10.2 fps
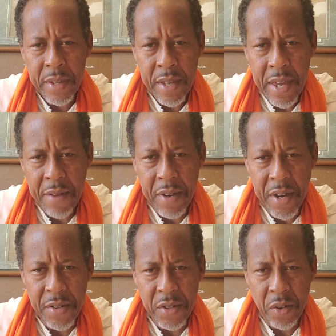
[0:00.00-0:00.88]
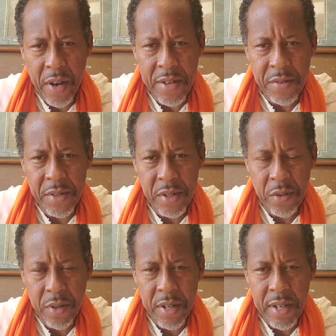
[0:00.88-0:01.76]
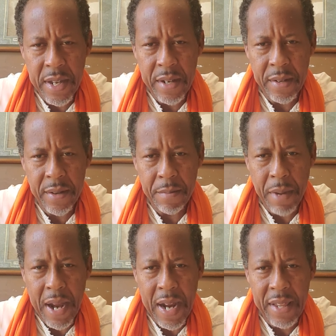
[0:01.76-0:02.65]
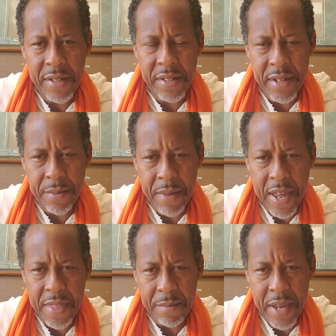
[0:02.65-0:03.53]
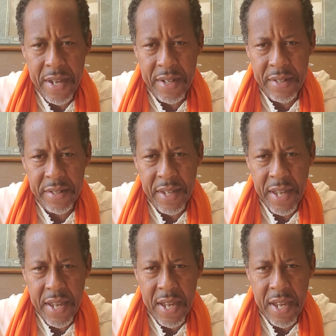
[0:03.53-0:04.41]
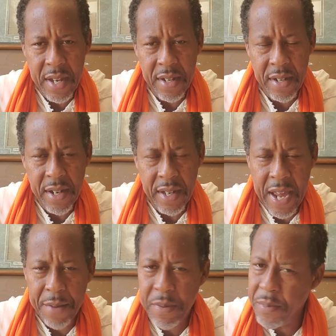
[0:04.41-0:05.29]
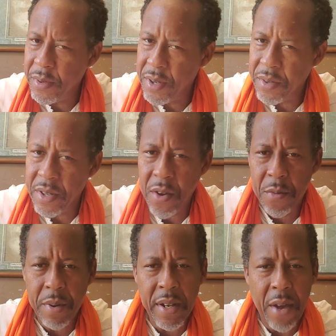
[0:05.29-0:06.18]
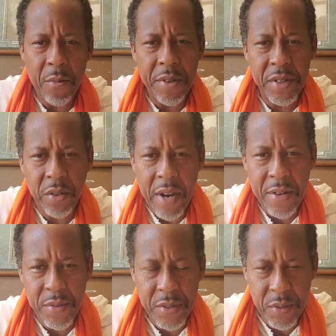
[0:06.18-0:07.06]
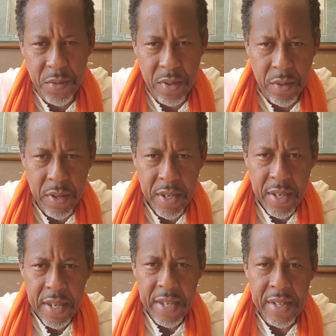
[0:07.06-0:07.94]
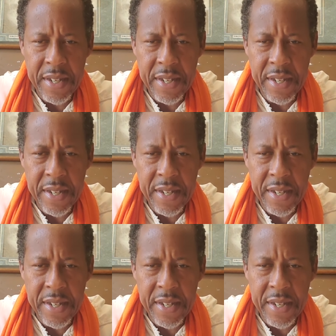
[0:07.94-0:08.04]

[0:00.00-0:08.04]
have an undergraduate degree in biology and mathematics, and a lot of people don't know, but I went to graduate school at